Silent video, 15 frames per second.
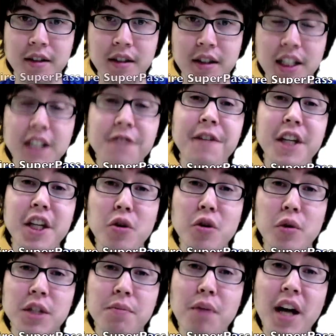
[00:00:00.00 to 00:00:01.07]
This video
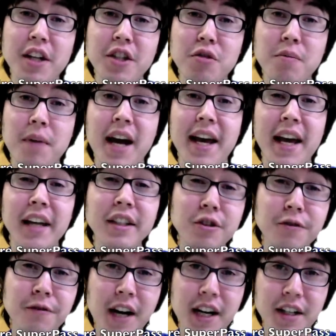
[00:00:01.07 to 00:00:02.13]
was brought to you by
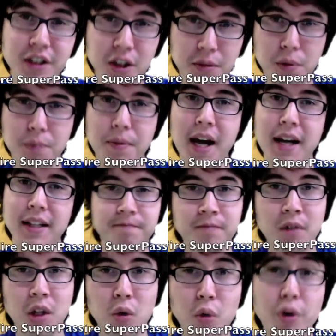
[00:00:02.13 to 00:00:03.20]
EduFire SuperPass,
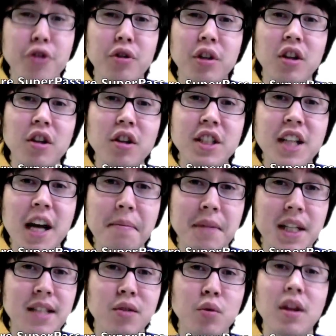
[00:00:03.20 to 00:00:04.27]
where you can learn
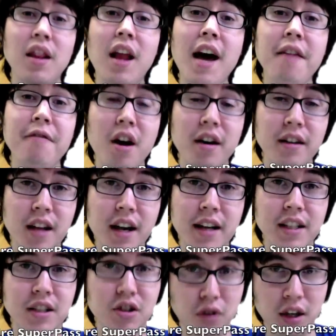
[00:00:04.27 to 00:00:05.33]
Japanese with live online
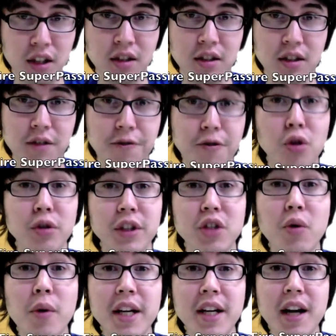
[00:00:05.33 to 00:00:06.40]
instructors for only
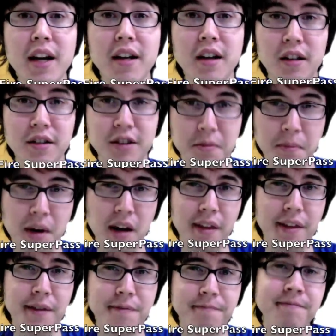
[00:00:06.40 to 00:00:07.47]
$29 a month.
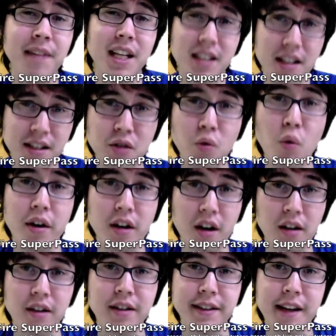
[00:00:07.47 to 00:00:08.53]
That's less than
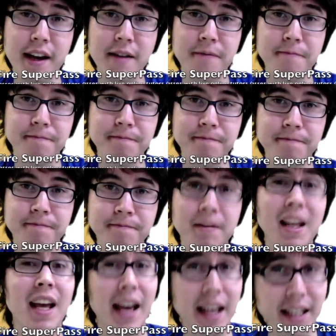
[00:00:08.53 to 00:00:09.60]
$1 a day.
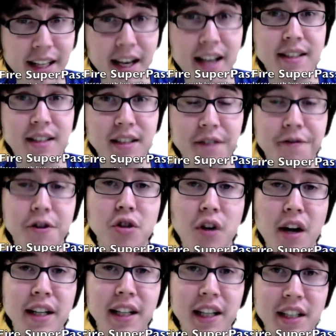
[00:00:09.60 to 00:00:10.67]
And yes, if you're trying
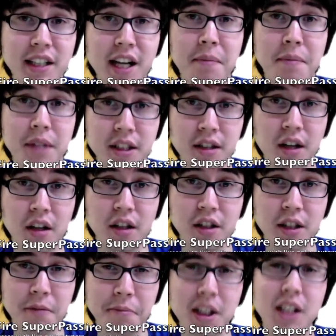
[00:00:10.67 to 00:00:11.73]
to get a Japanese
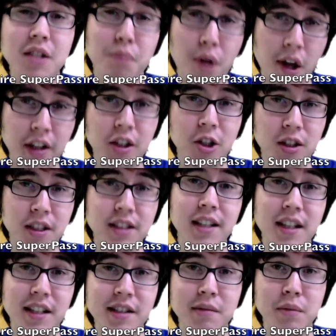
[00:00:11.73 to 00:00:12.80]
scholarship, it's probably good to
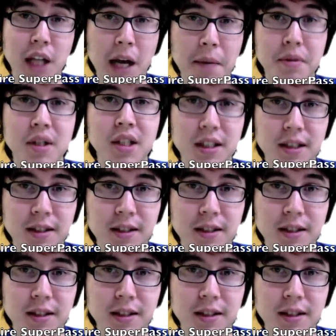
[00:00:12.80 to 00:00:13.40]
study some Japanese.